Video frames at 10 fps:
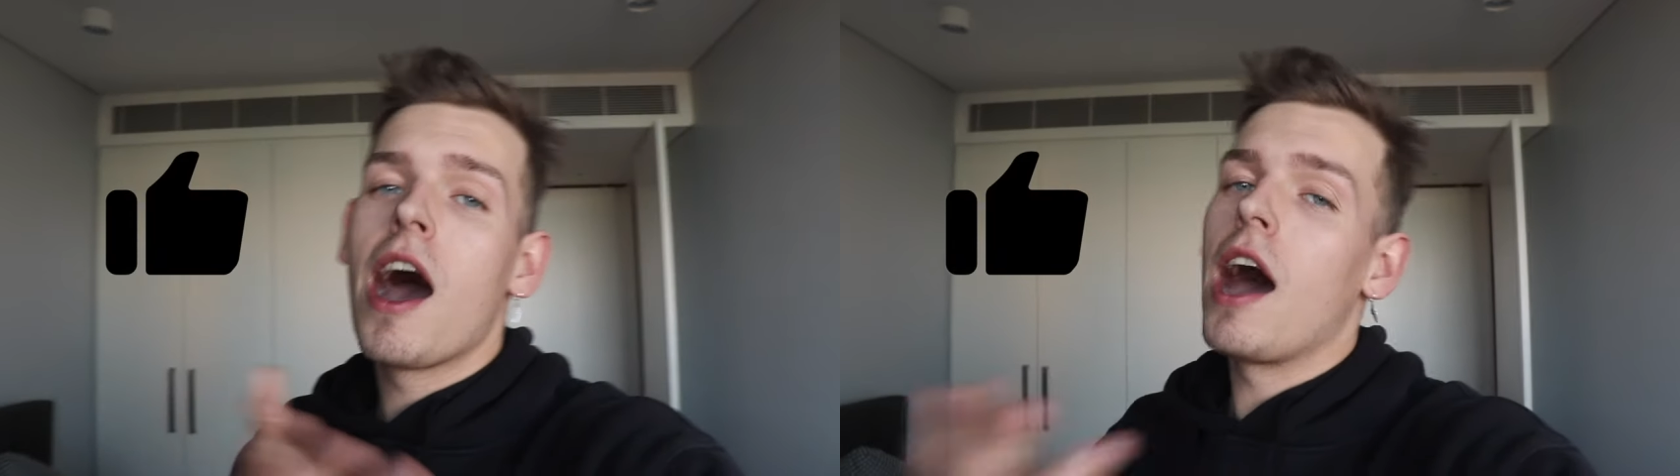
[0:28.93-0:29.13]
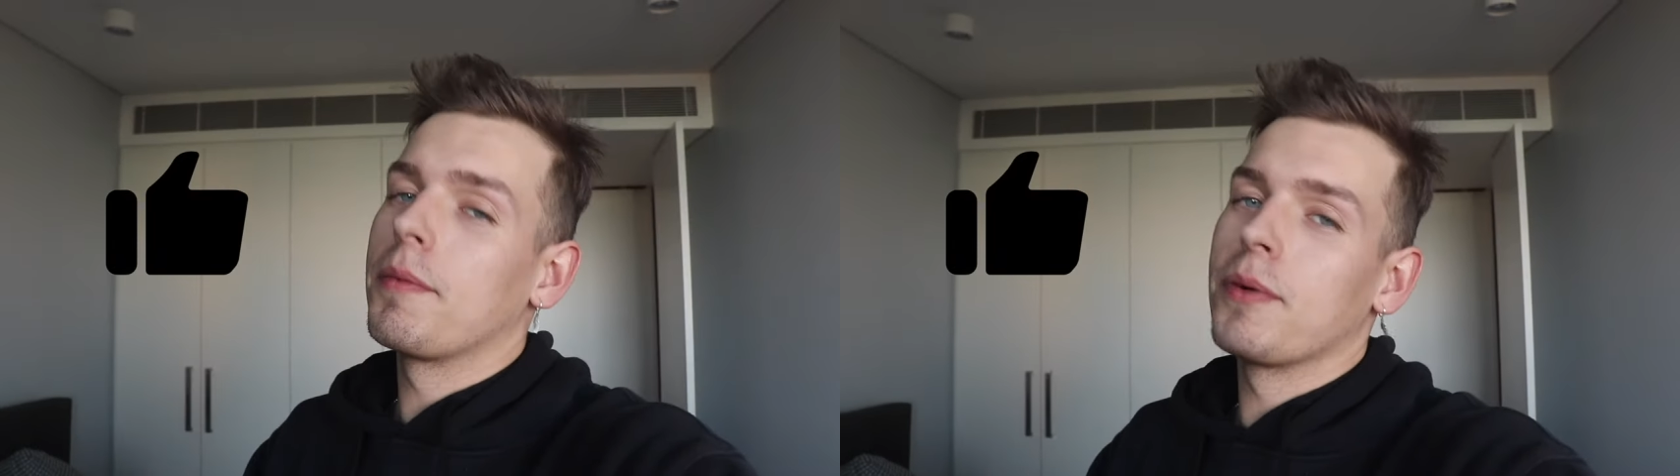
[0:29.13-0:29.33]

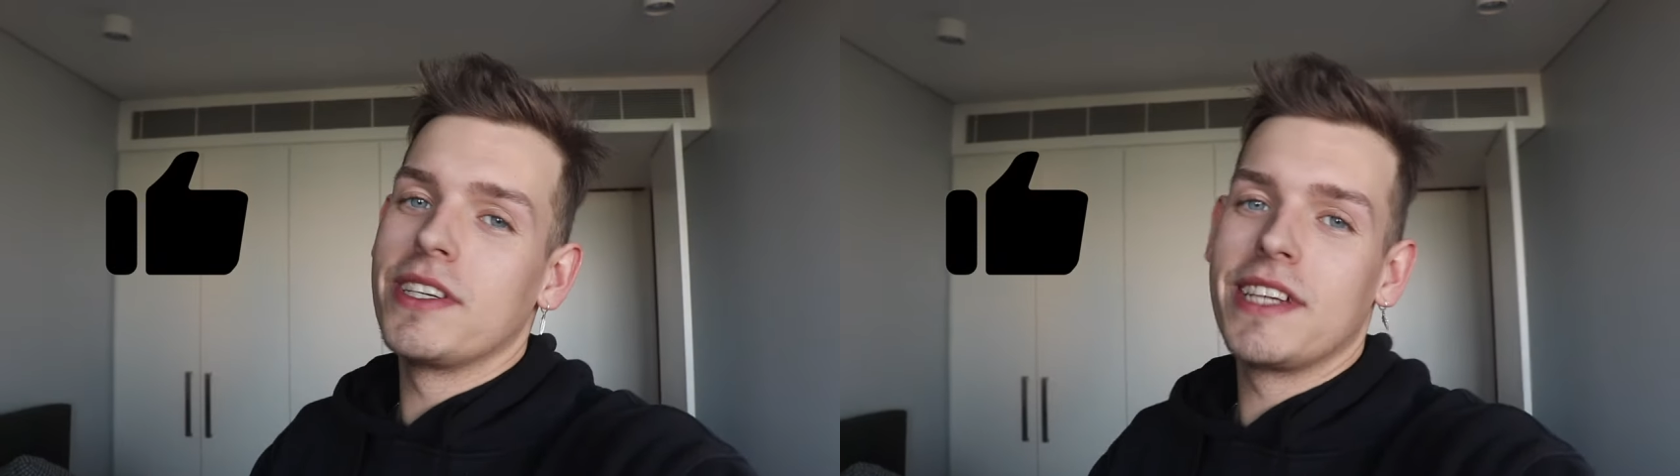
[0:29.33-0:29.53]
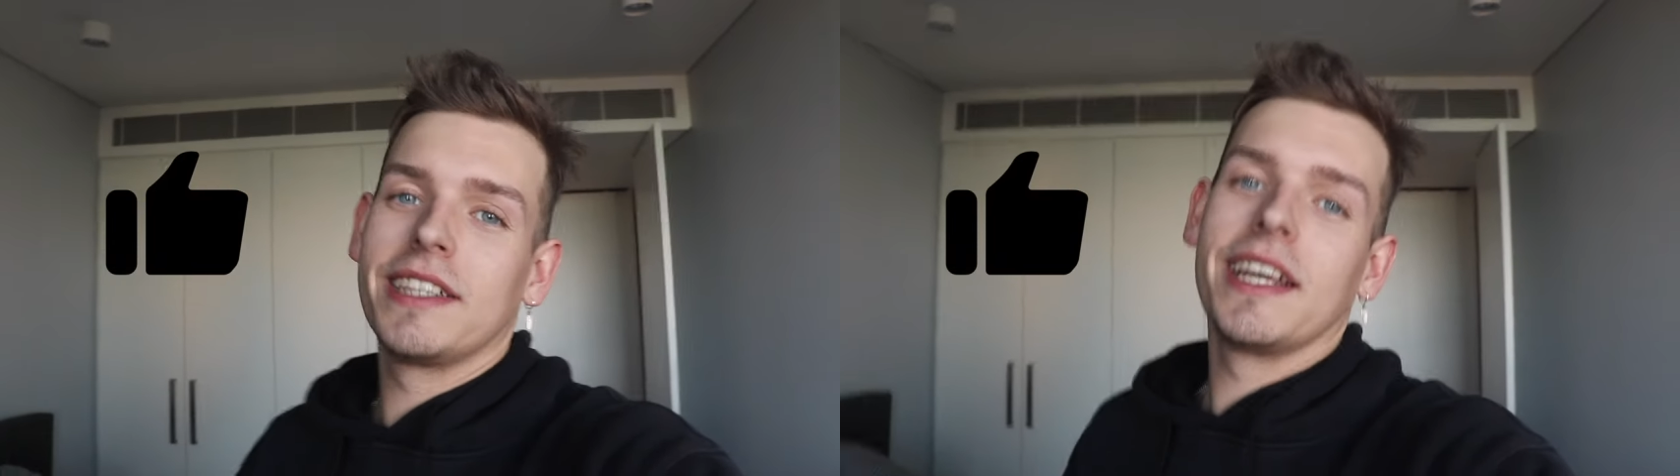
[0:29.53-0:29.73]
I'd
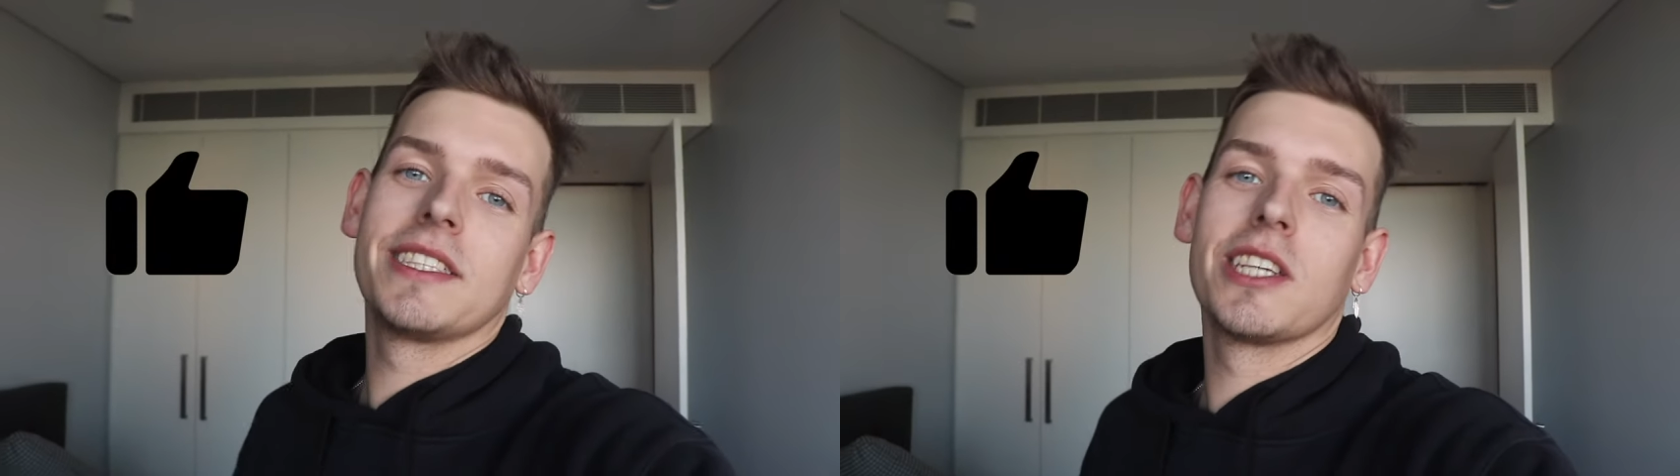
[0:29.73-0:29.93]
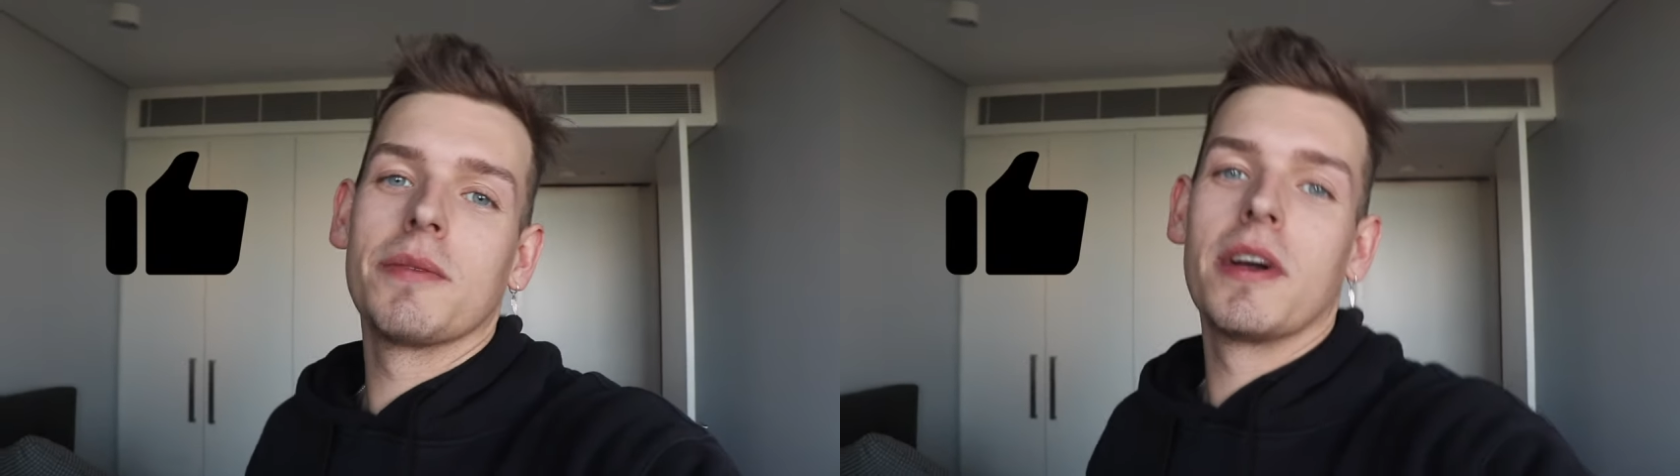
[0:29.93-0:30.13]
appreciate
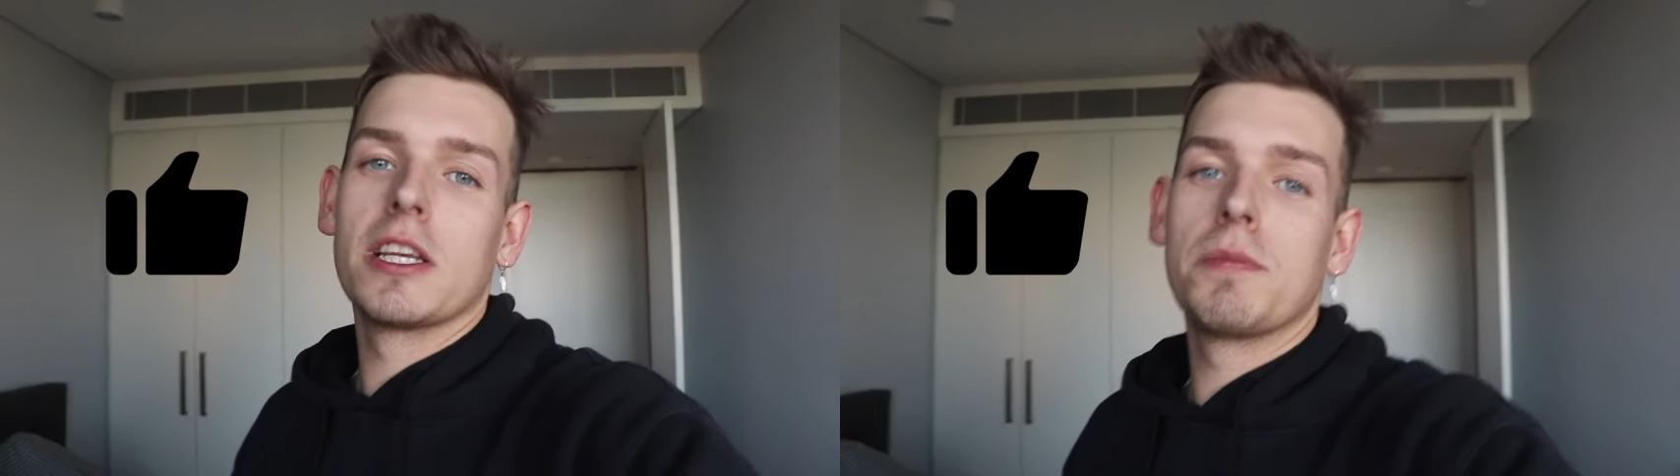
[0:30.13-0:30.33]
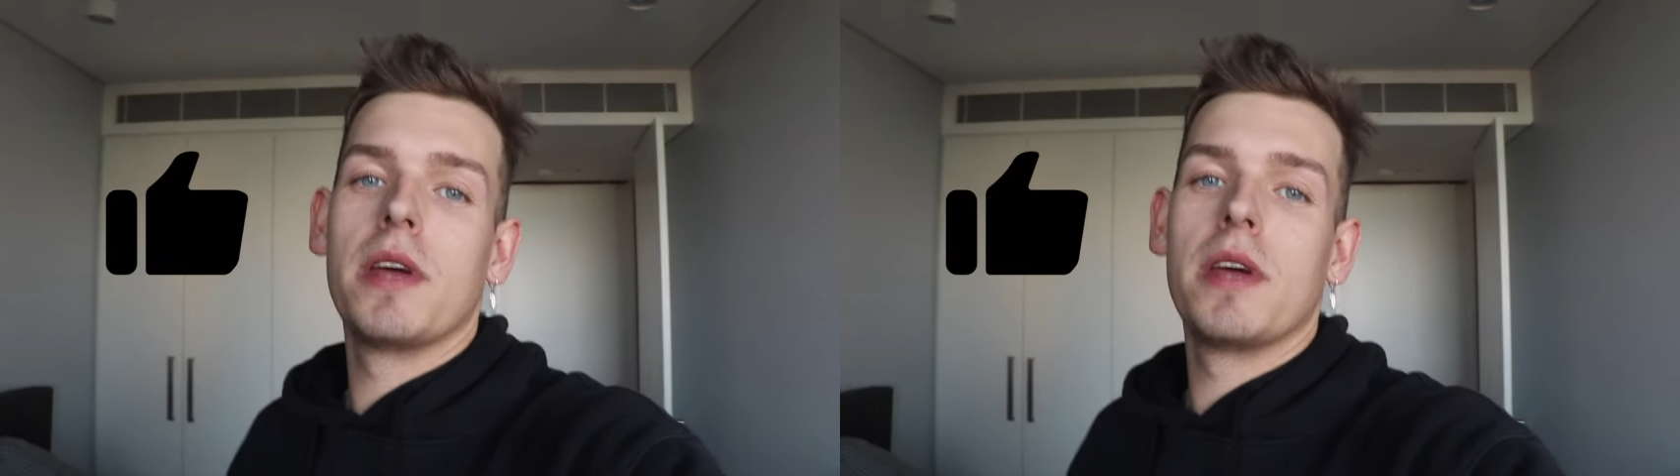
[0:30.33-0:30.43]
that so much.